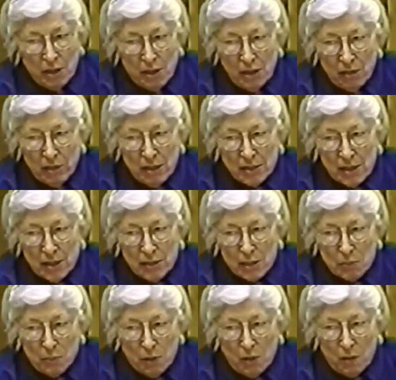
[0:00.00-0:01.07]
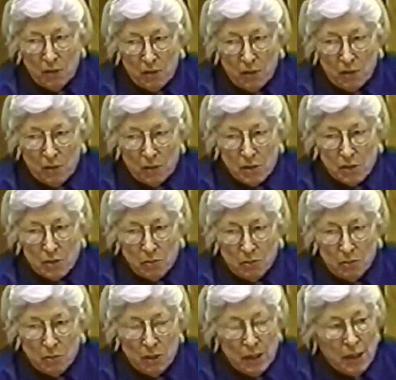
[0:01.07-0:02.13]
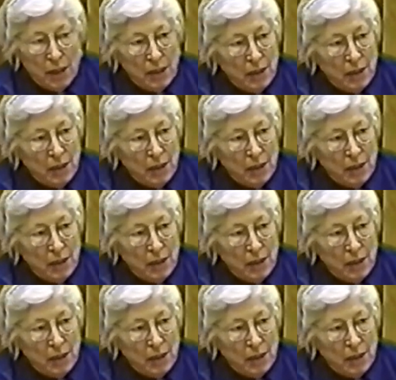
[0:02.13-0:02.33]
that there is a small law school